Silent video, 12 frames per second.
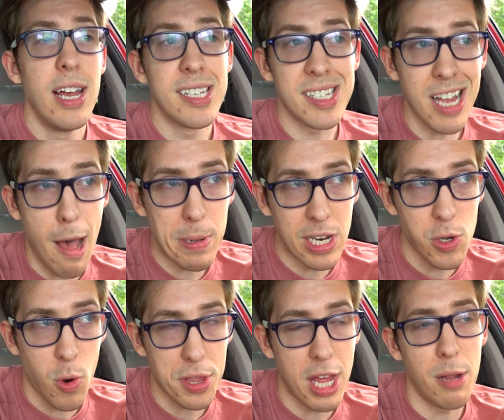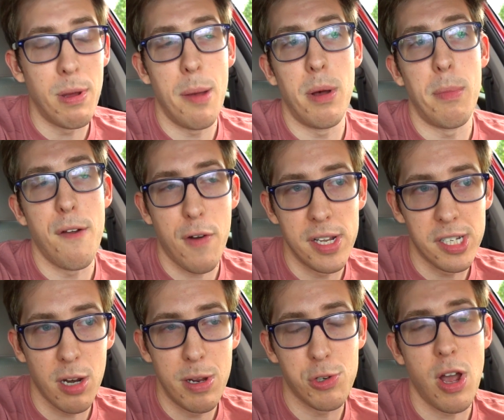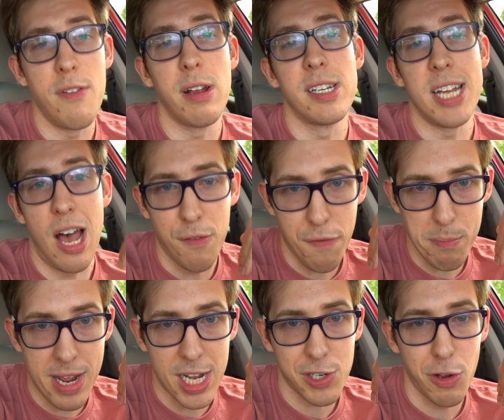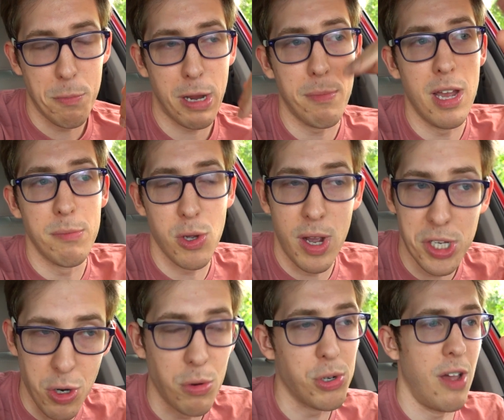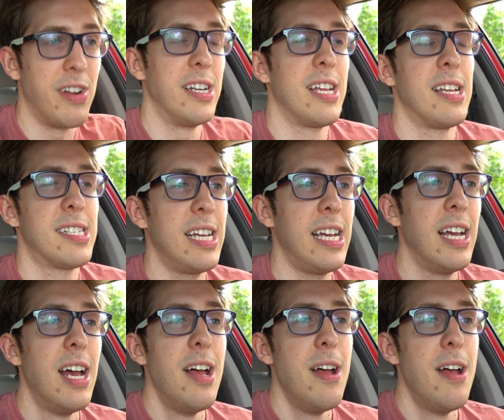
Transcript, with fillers: Stopping in North Alabama, my friend's going to be driving down from Nashville to pick me up so I don't drive into Tennessee.